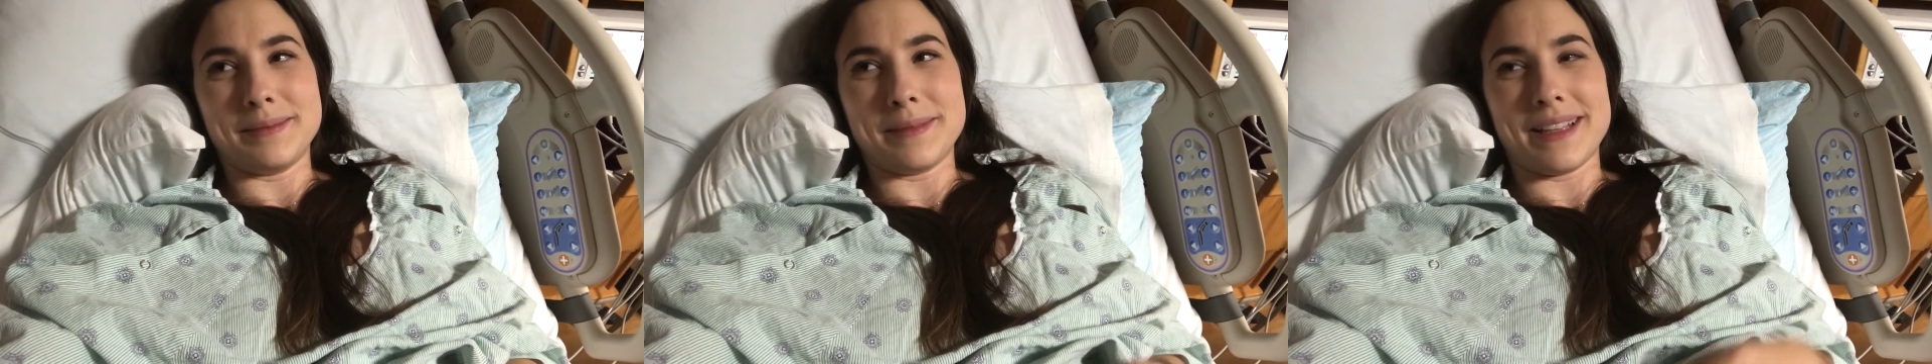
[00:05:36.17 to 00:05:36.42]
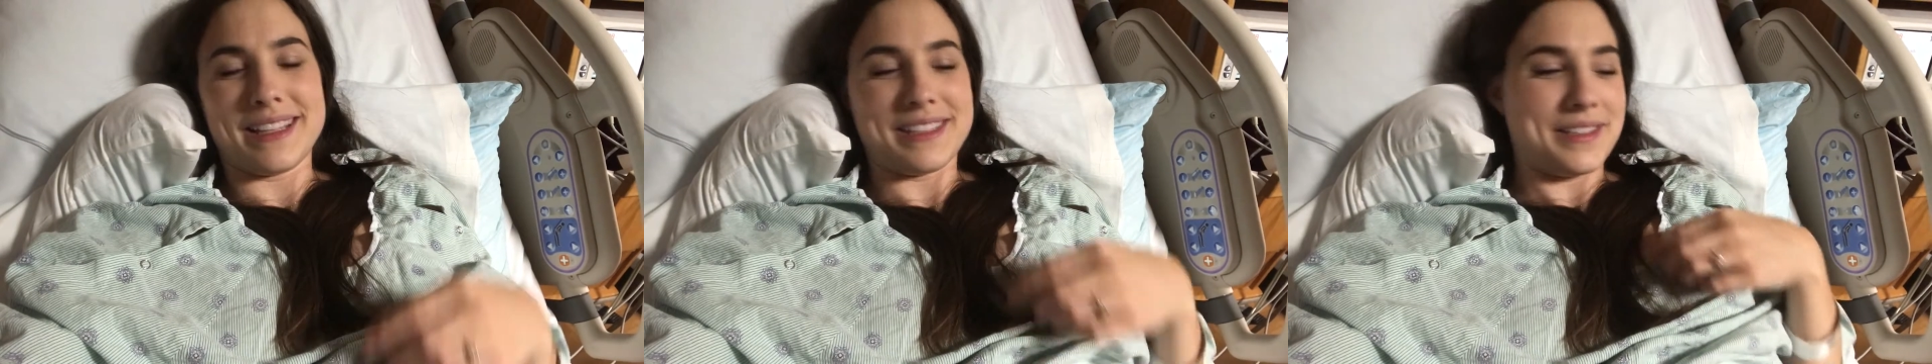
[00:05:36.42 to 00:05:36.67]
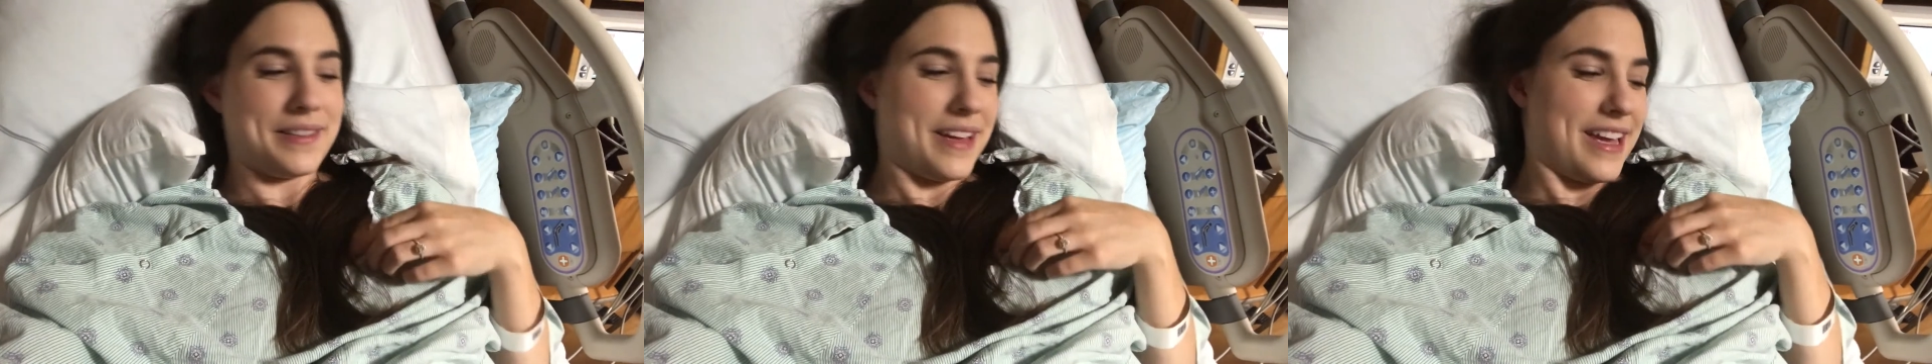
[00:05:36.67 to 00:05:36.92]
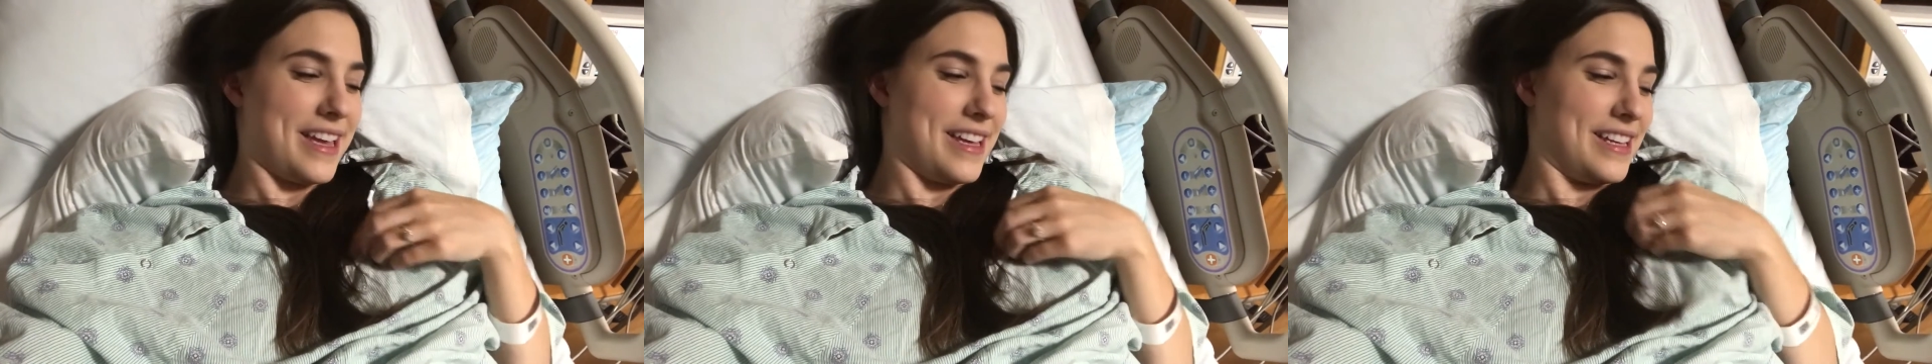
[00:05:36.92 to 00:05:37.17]
That's
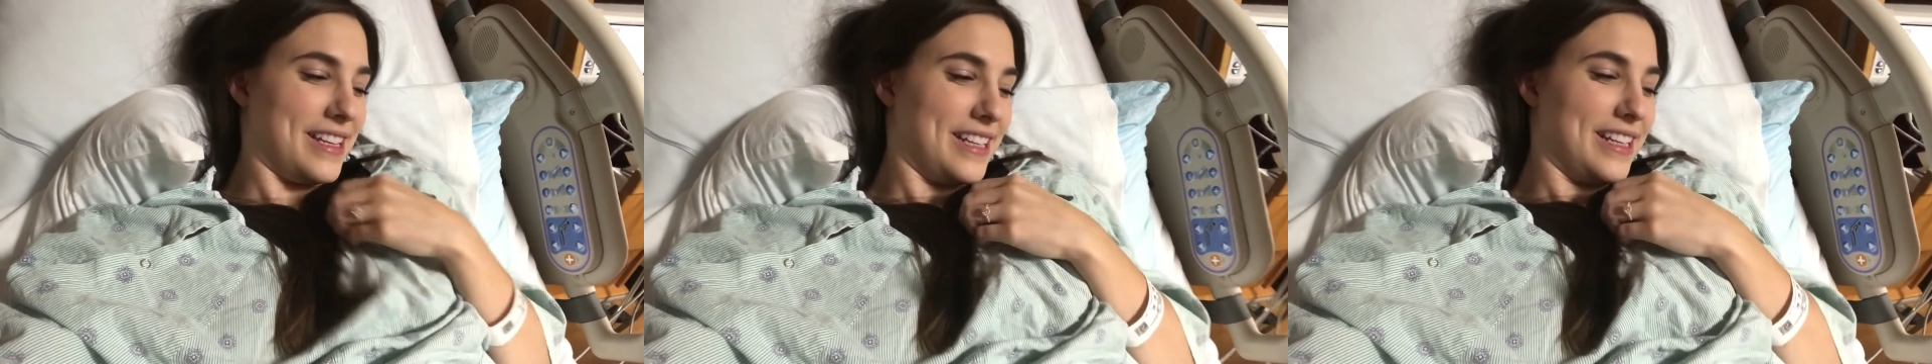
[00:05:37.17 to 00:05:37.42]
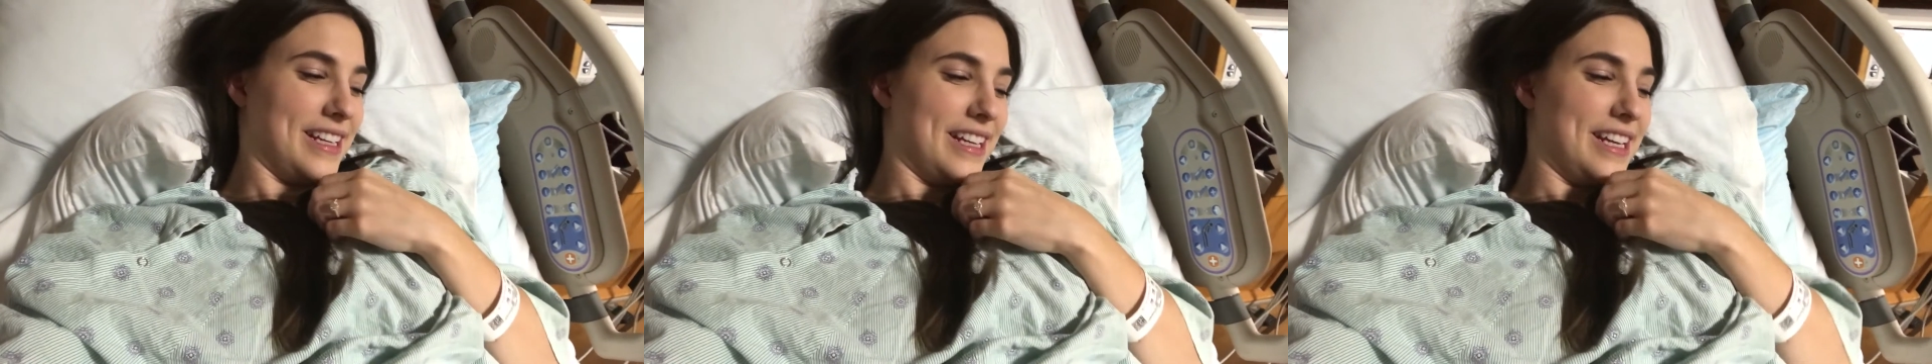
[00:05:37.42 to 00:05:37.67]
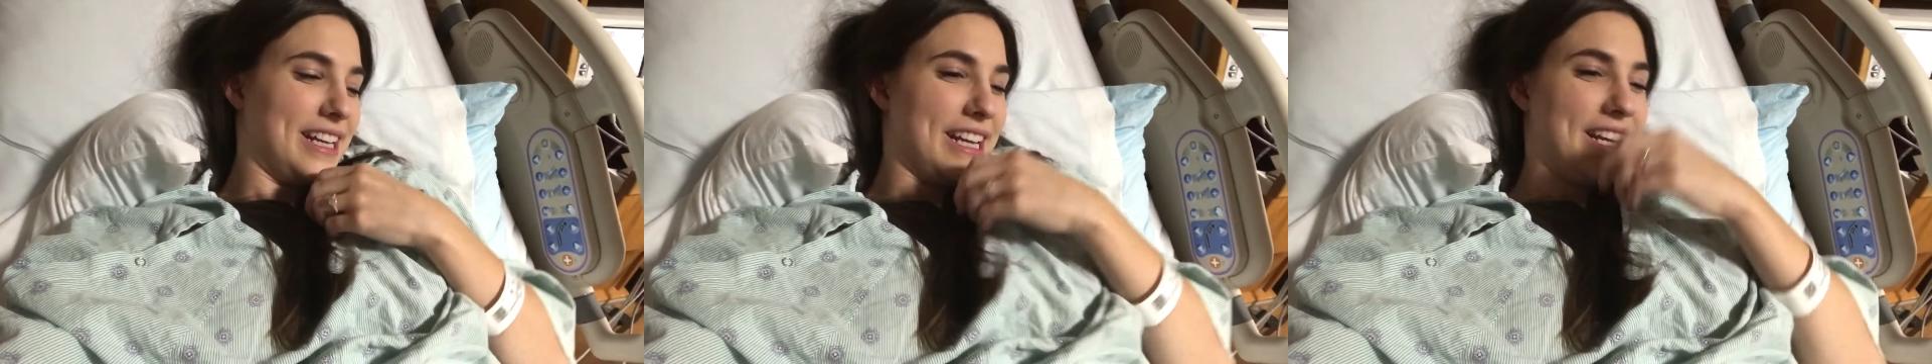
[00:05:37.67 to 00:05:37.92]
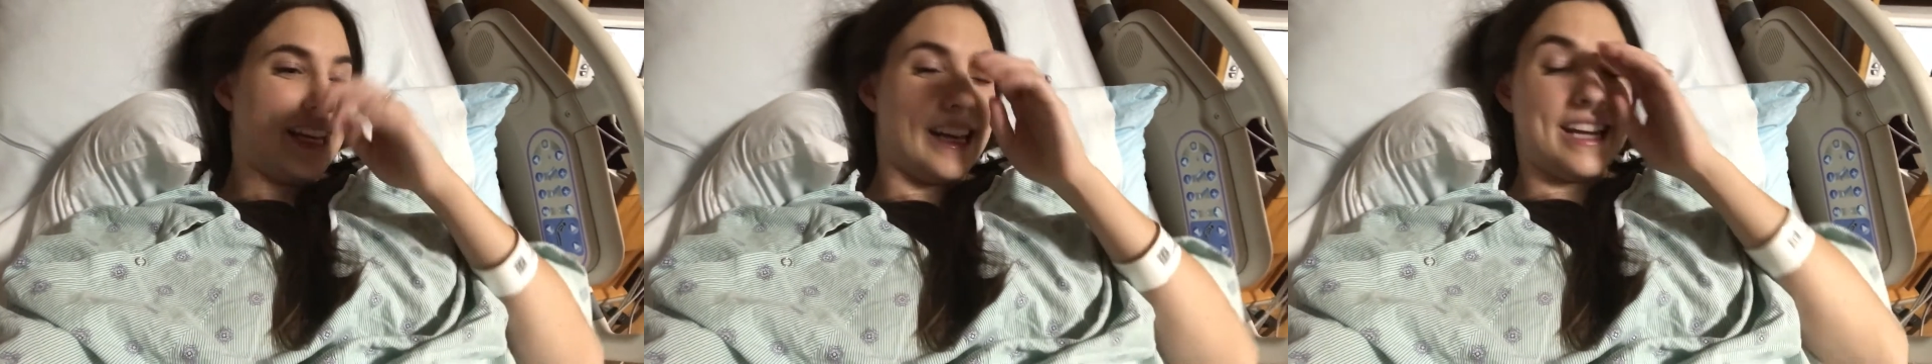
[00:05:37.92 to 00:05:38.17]
okay
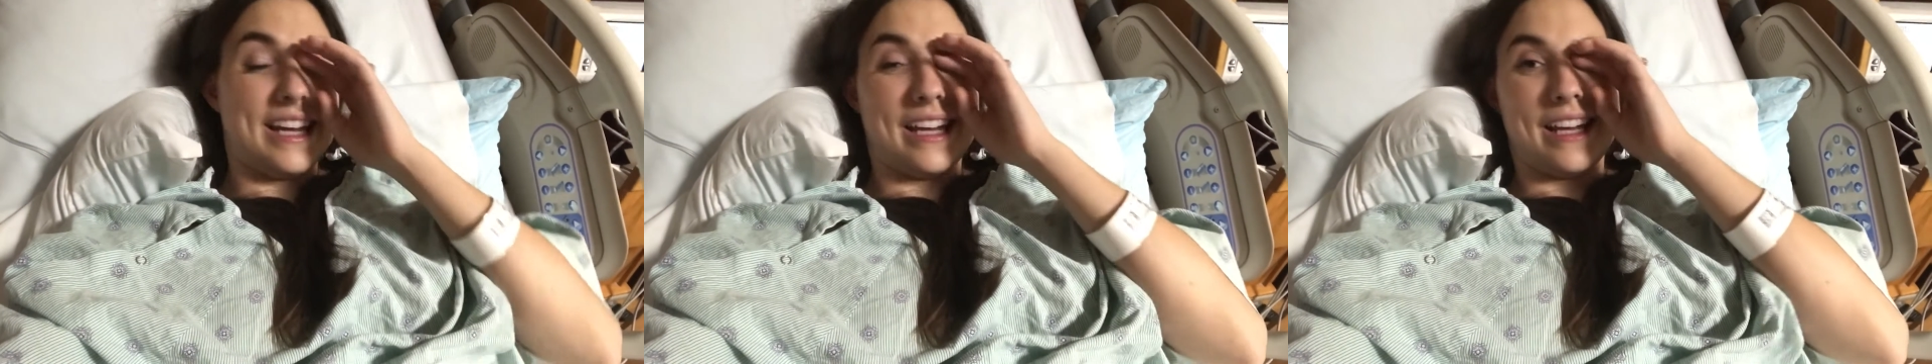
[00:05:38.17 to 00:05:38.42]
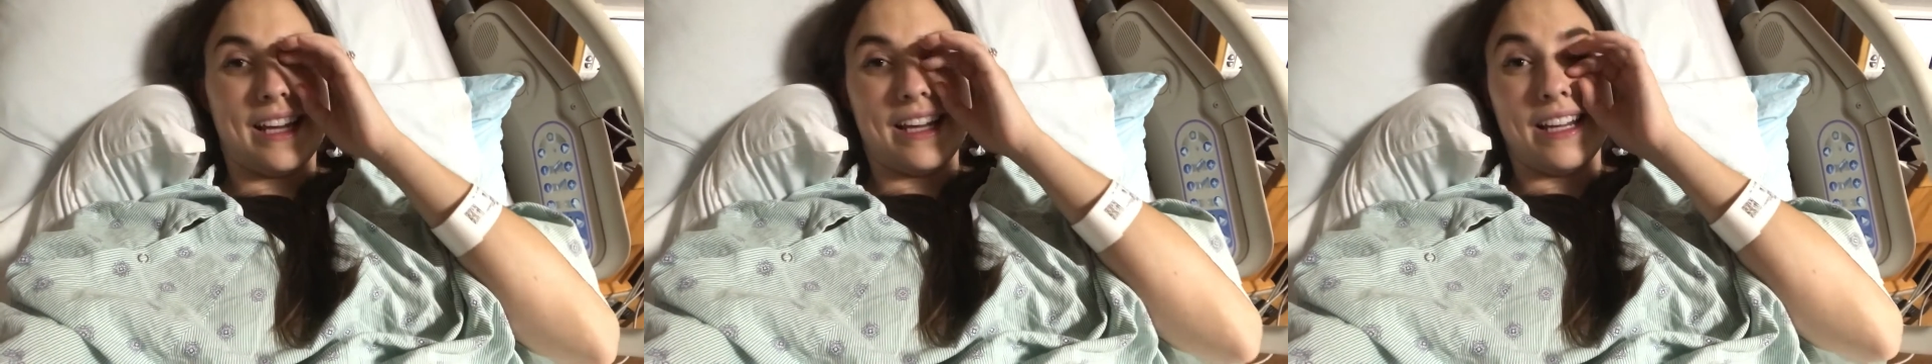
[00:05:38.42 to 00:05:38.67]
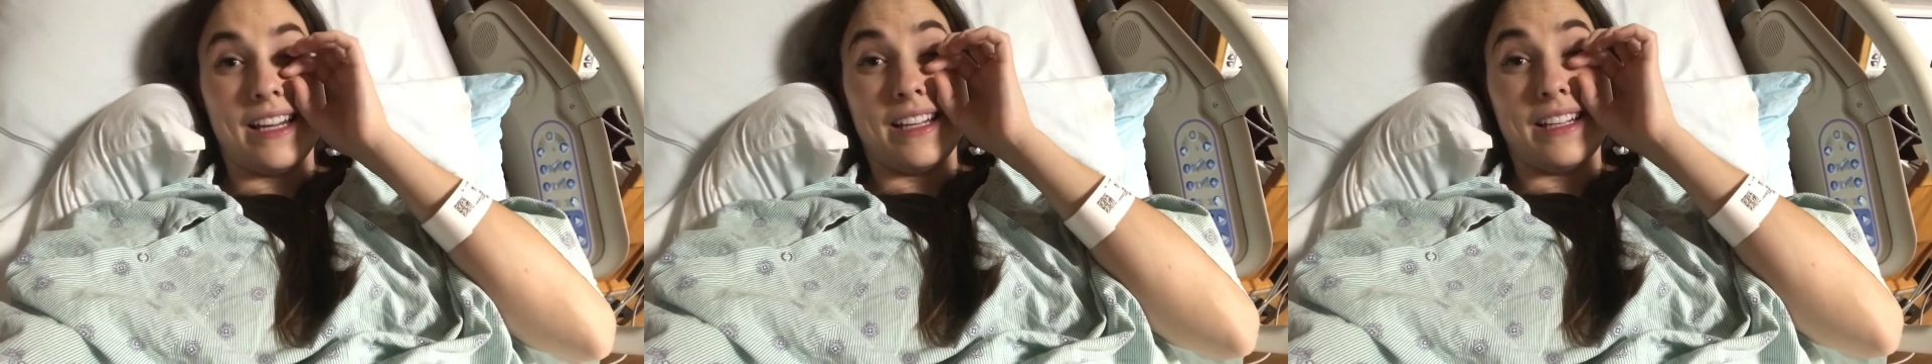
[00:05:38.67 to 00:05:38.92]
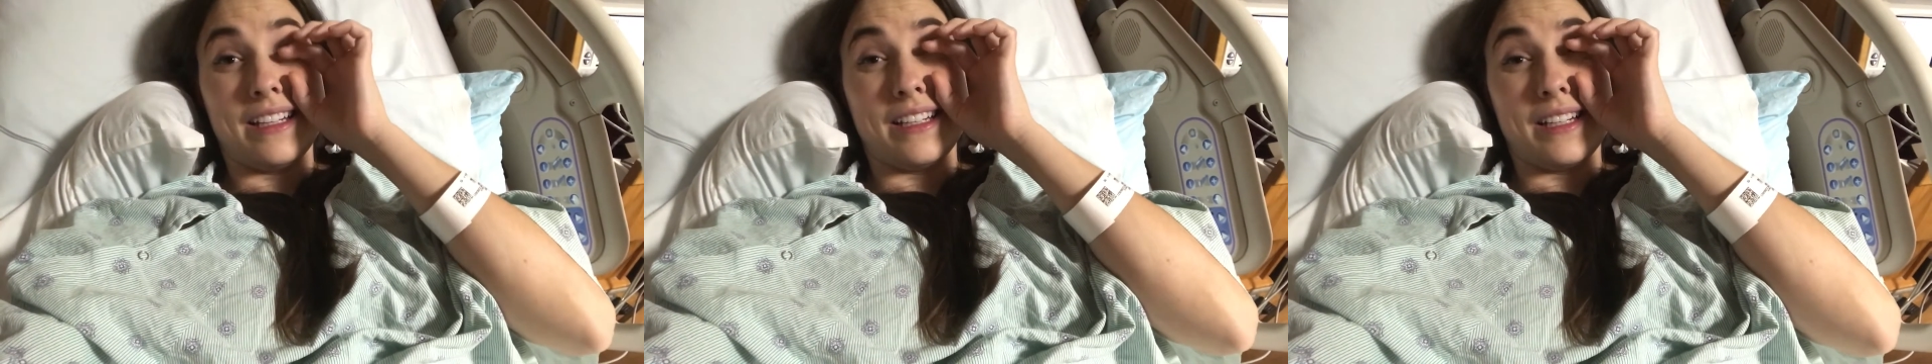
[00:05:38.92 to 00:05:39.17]

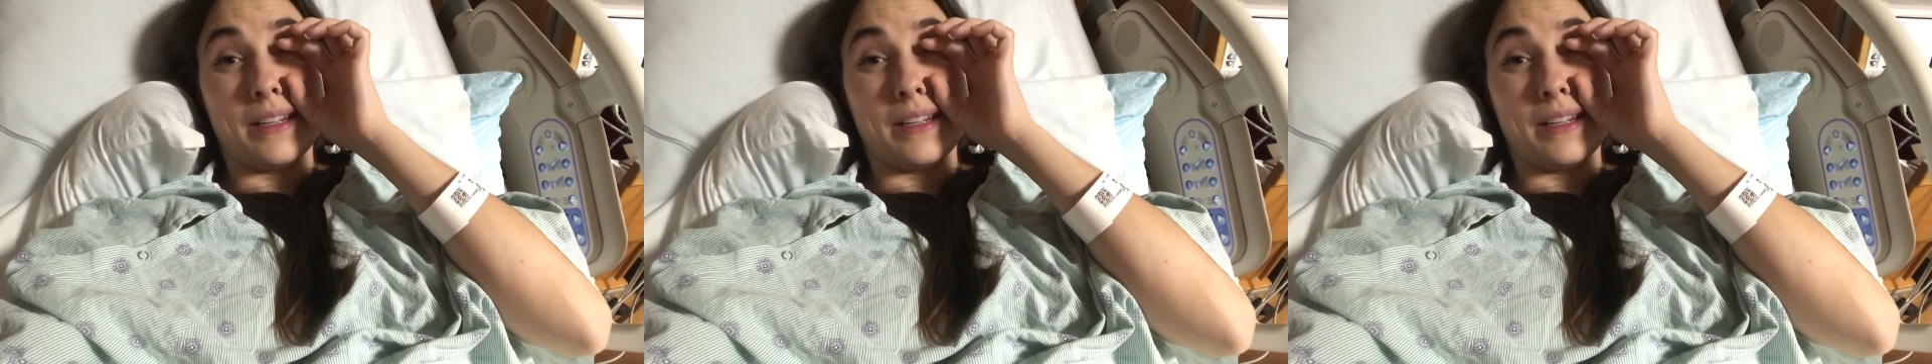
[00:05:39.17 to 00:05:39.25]
and